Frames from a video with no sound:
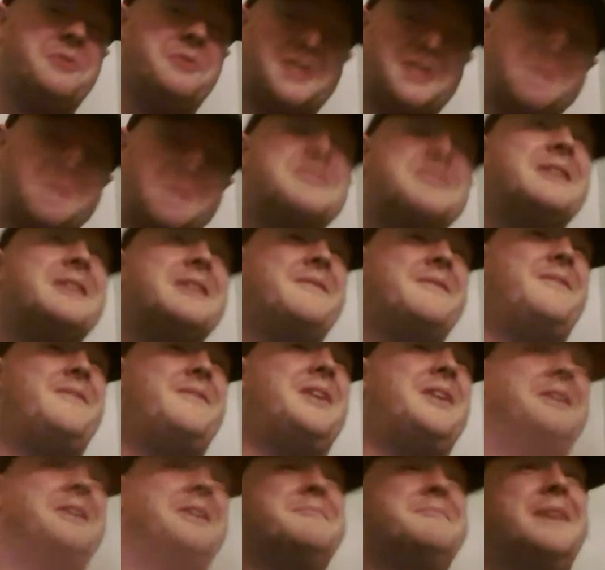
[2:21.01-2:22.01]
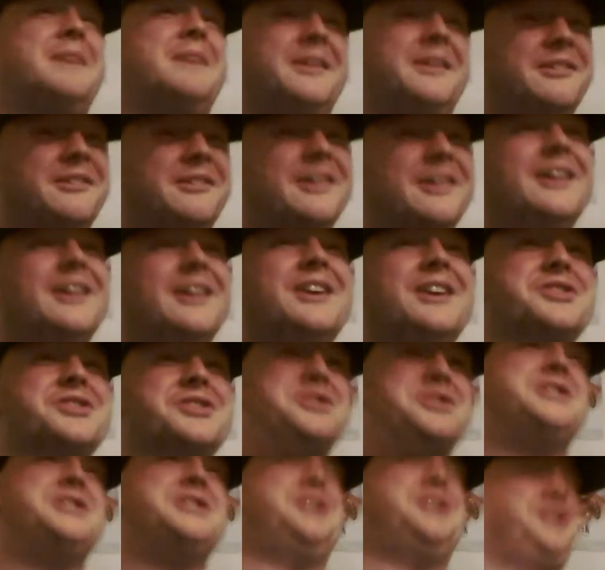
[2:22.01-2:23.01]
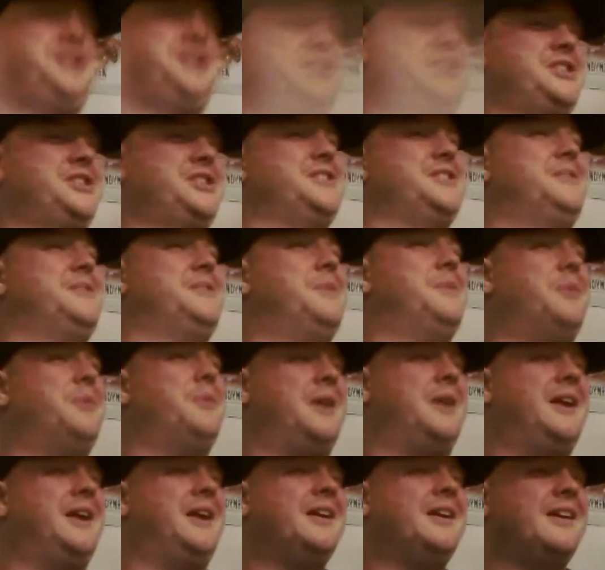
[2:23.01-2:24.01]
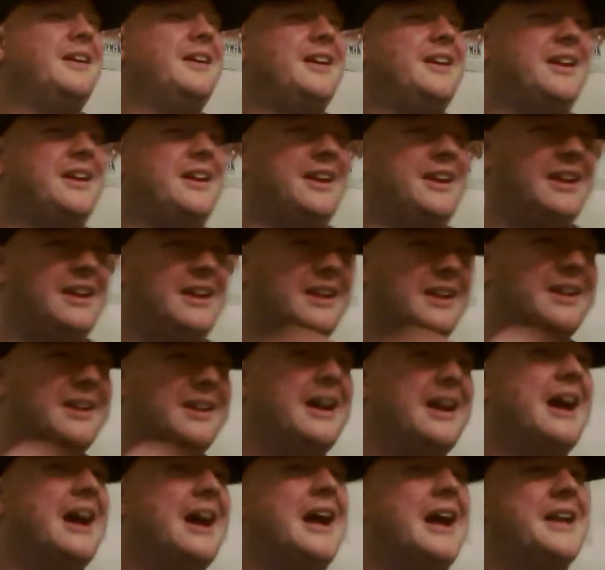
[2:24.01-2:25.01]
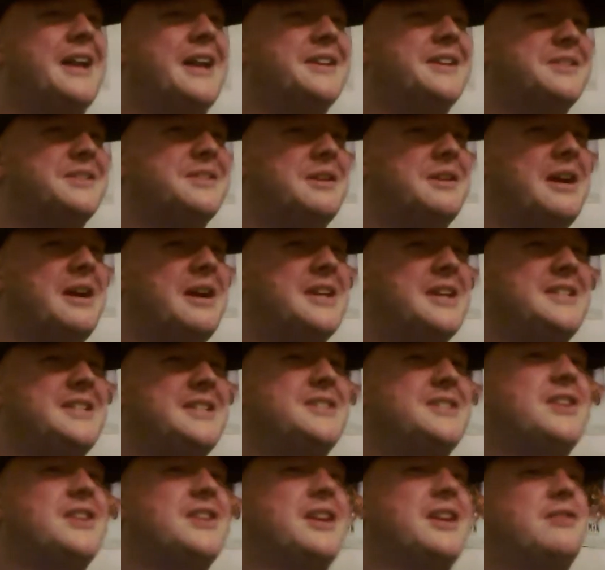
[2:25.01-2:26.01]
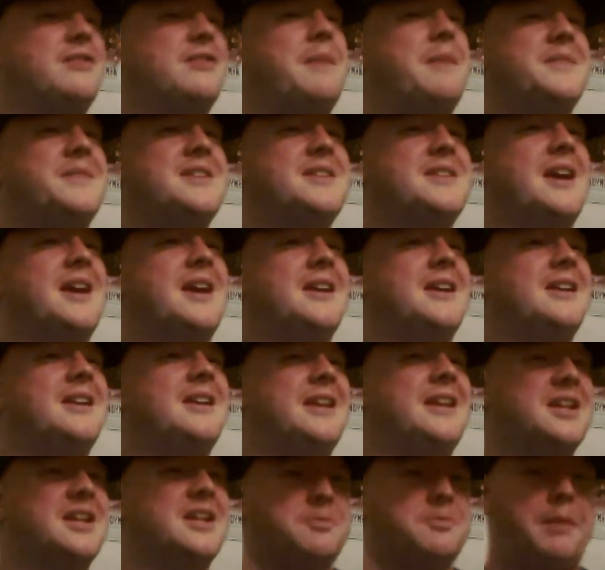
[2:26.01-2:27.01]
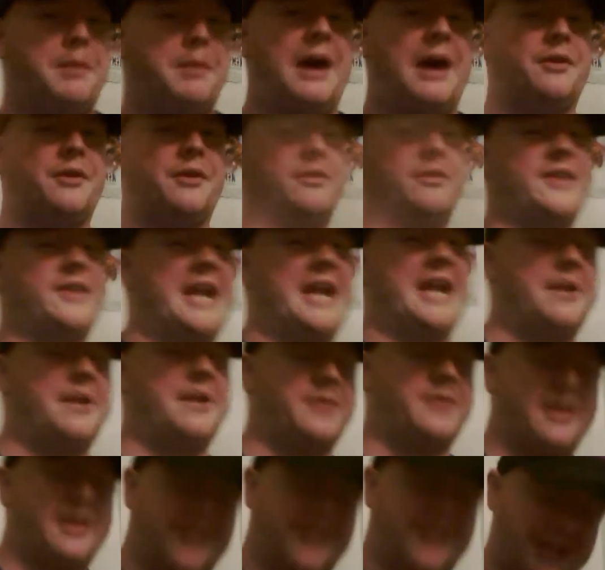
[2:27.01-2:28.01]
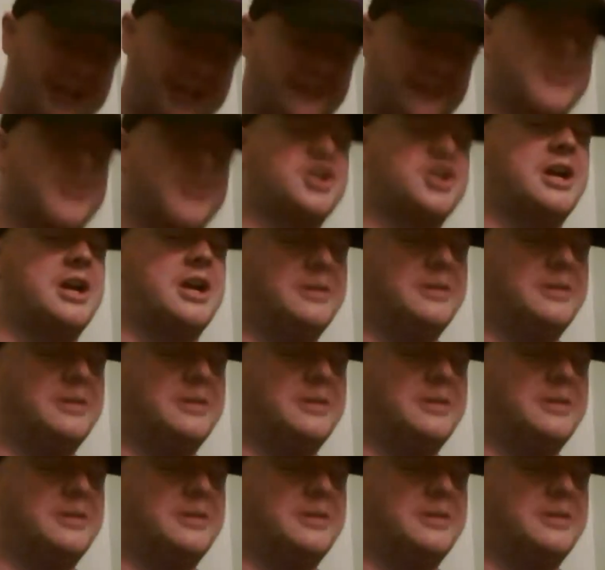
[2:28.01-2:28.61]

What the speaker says: what seems like a fucking mile. So he chases them away, and as he's trying to grab the sign, he gets battered over the head with it and they kick the shit